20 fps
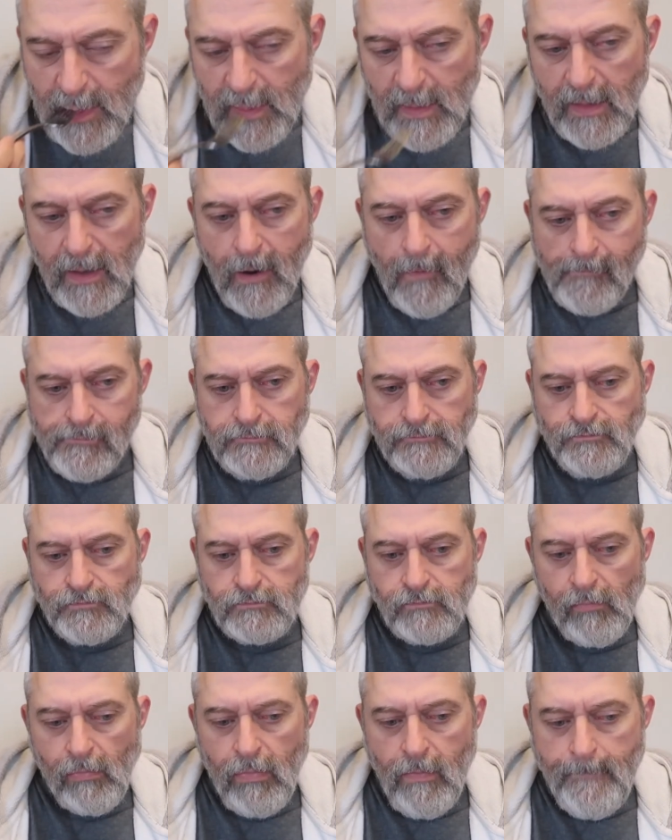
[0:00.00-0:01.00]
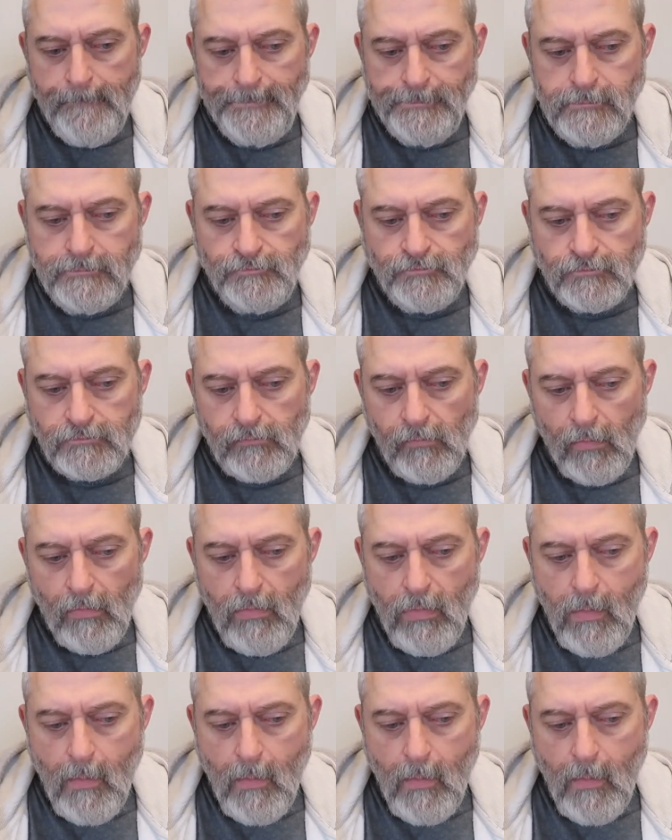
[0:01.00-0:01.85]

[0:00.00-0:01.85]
[no speech]